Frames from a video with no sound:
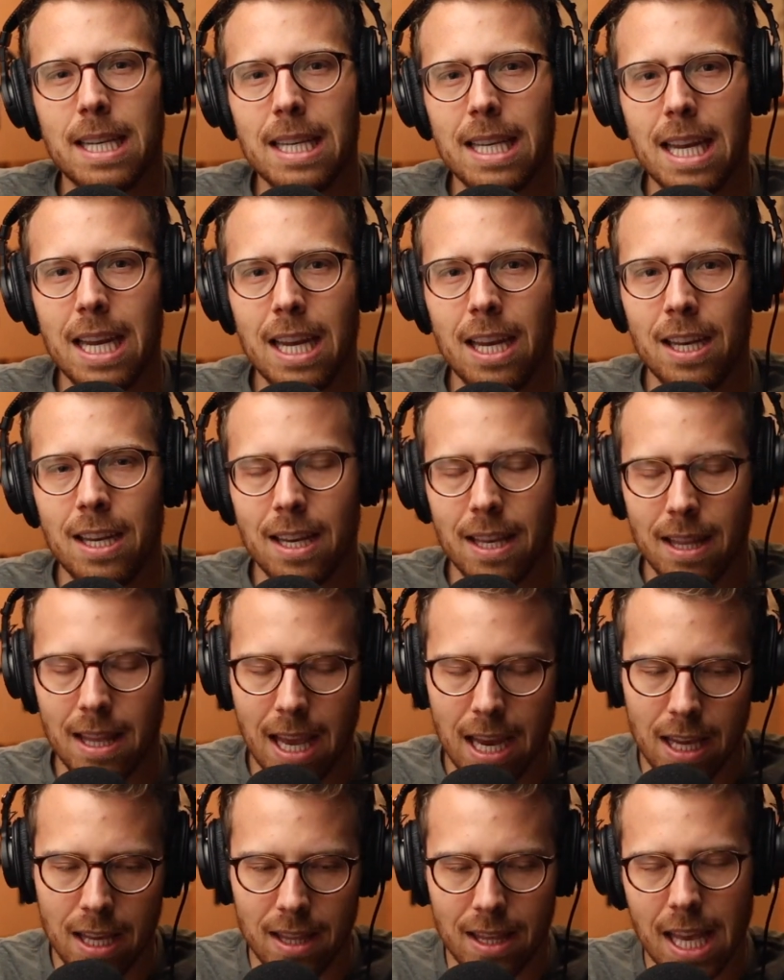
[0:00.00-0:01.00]
in need,
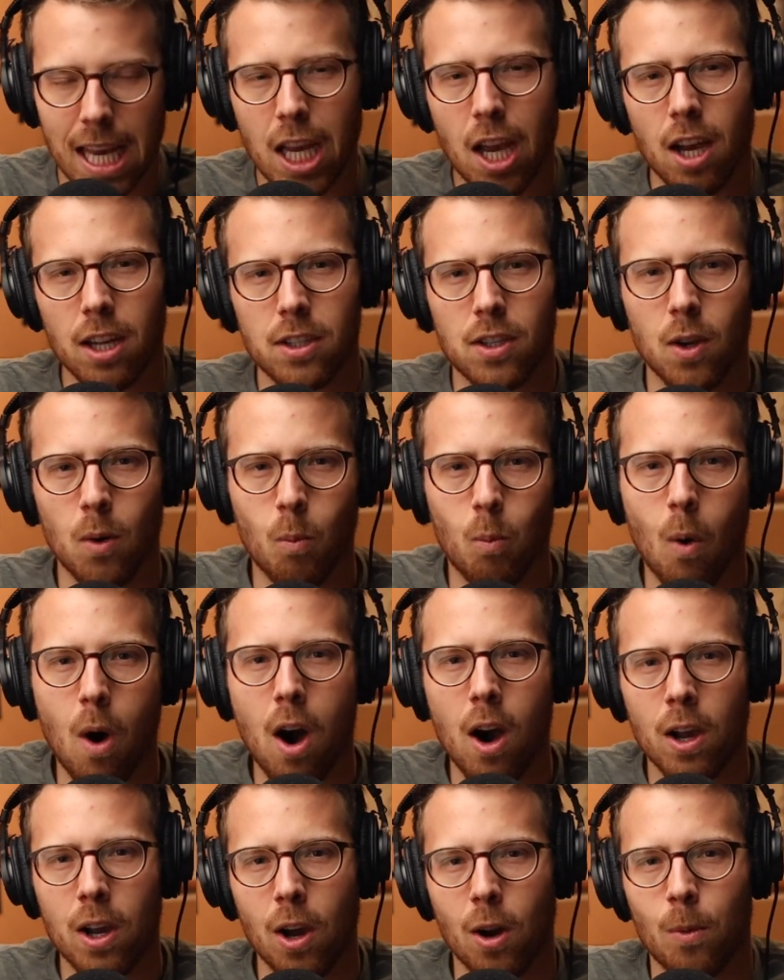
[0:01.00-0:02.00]
they got to
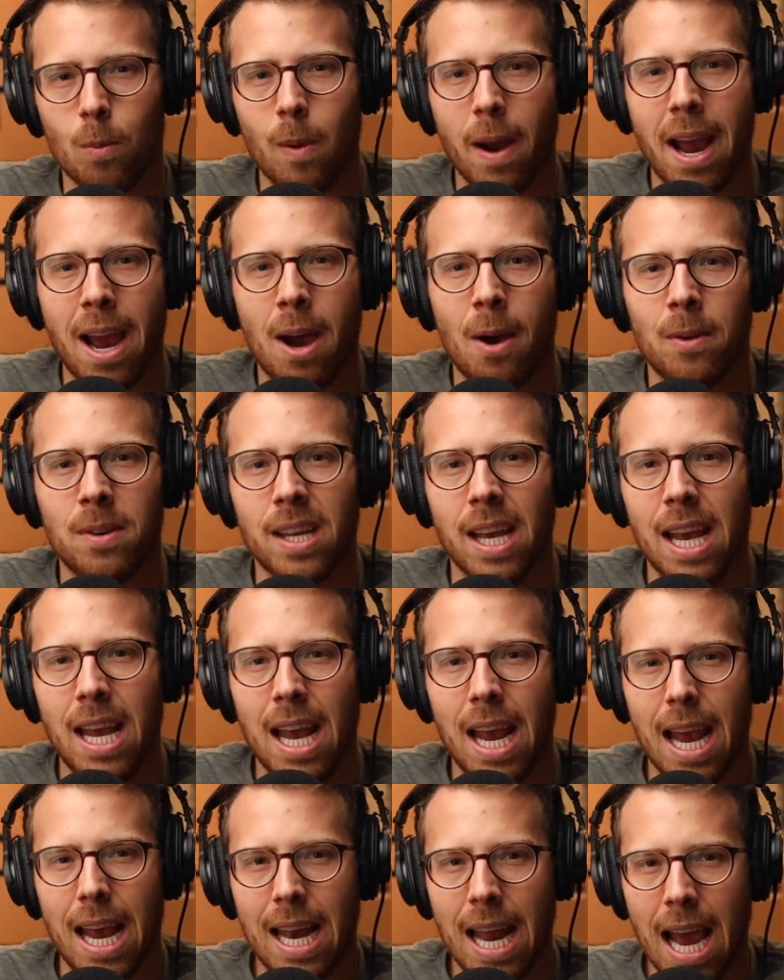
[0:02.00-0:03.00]
walk around
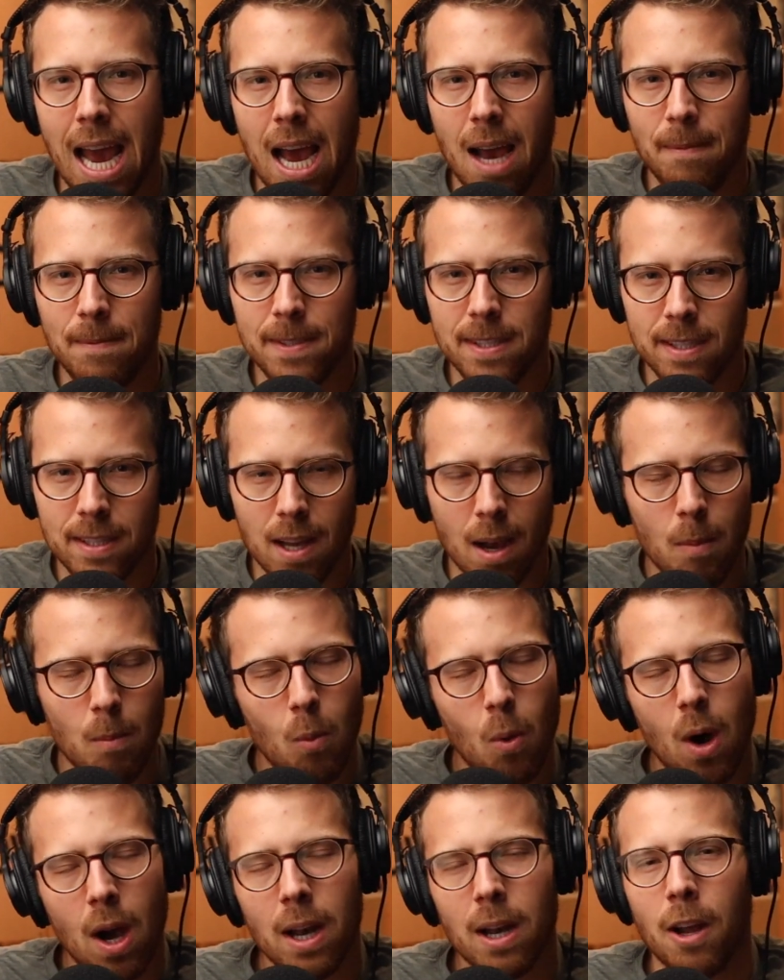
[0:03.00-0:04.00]
and have
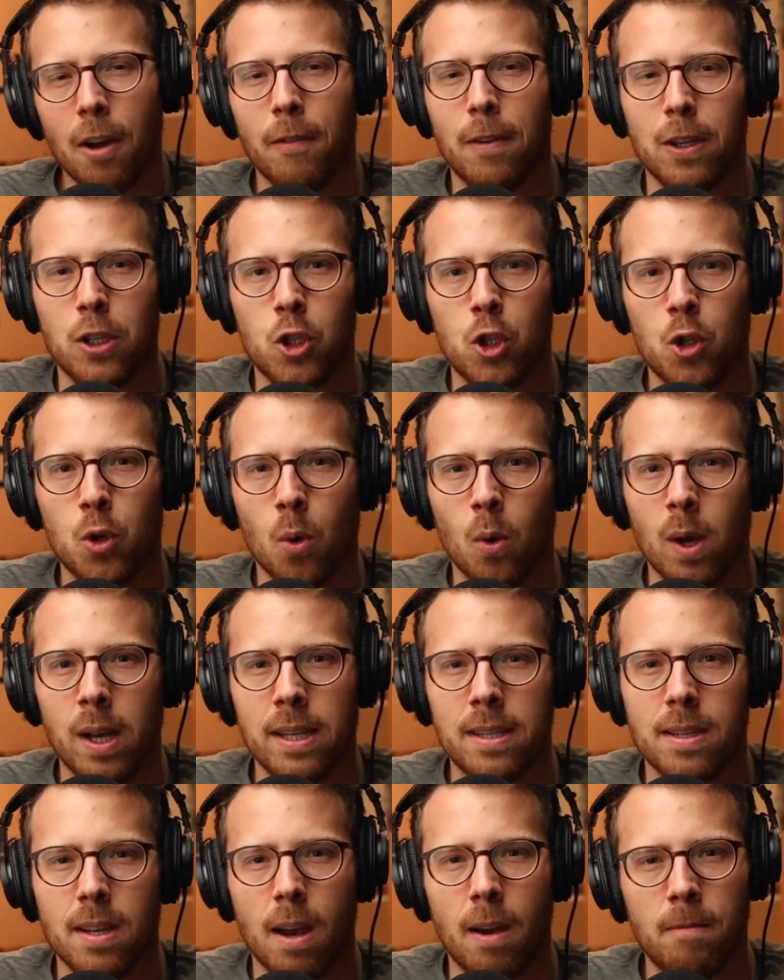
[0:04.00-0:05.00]
somewhat of a
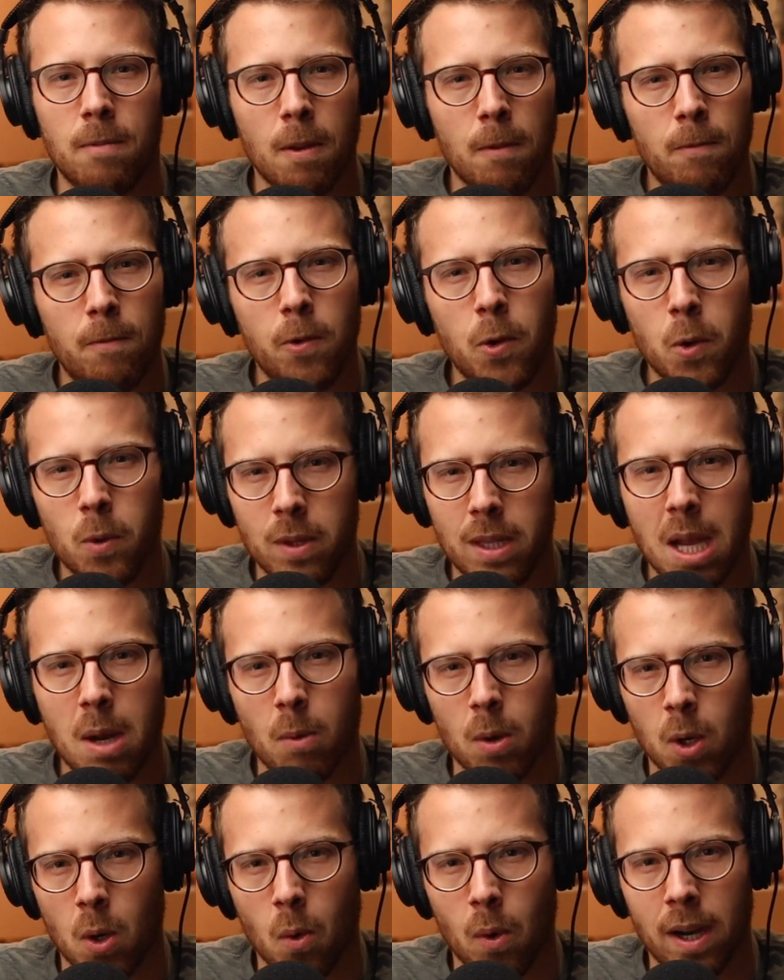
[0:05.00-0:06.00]
choice of the food they
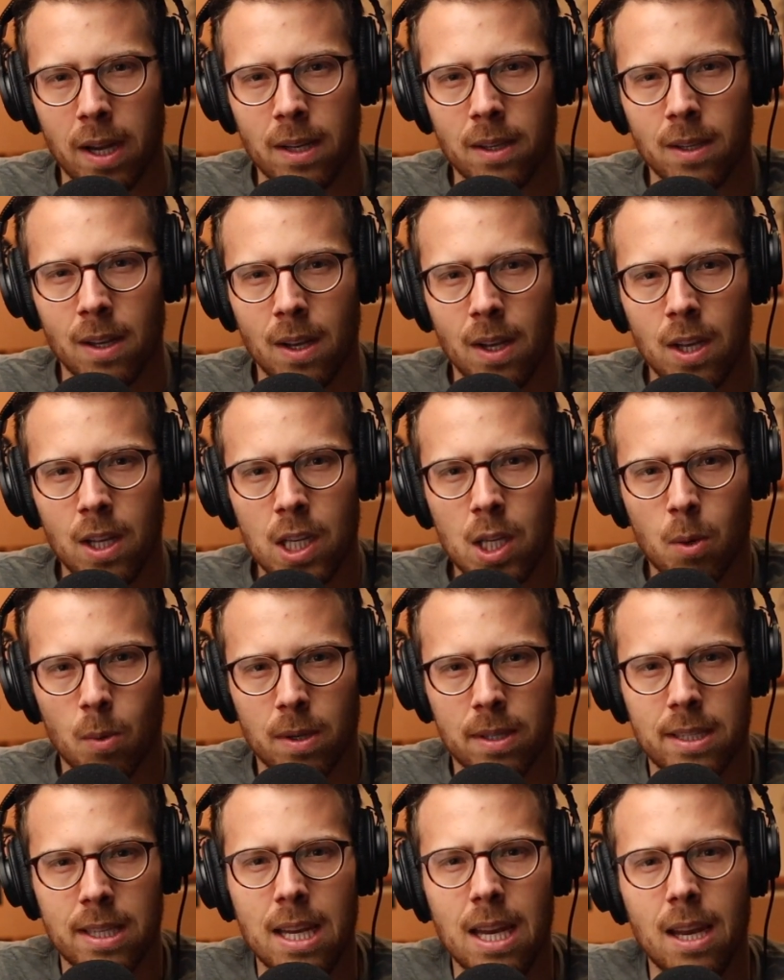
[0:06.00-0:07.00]
were going to
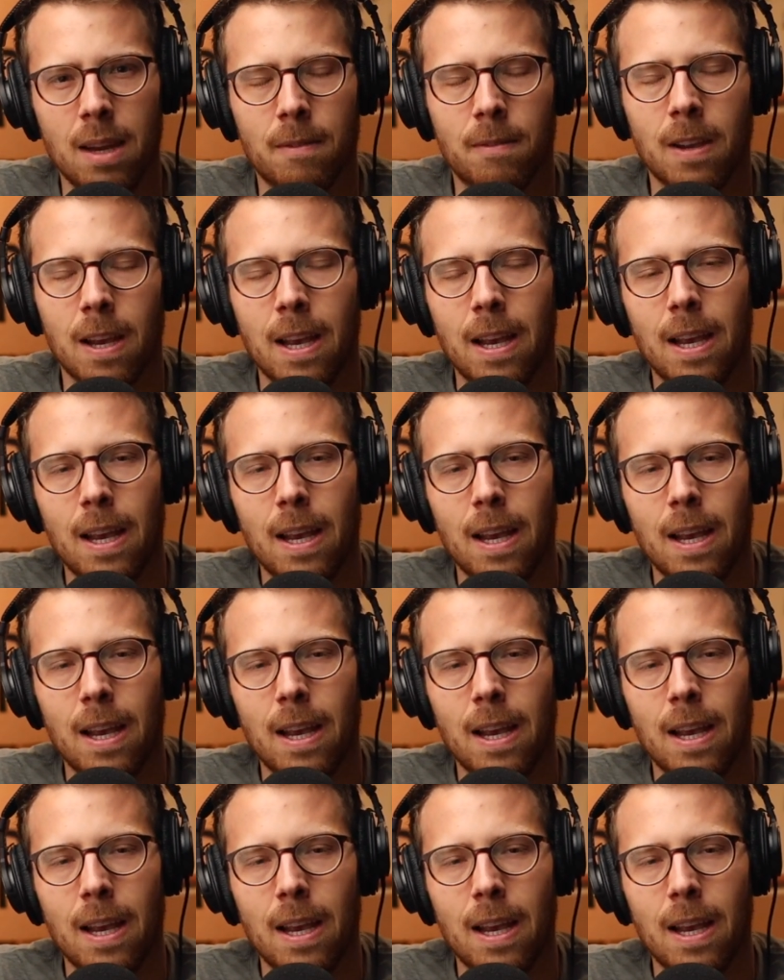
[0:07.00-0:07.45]
receive.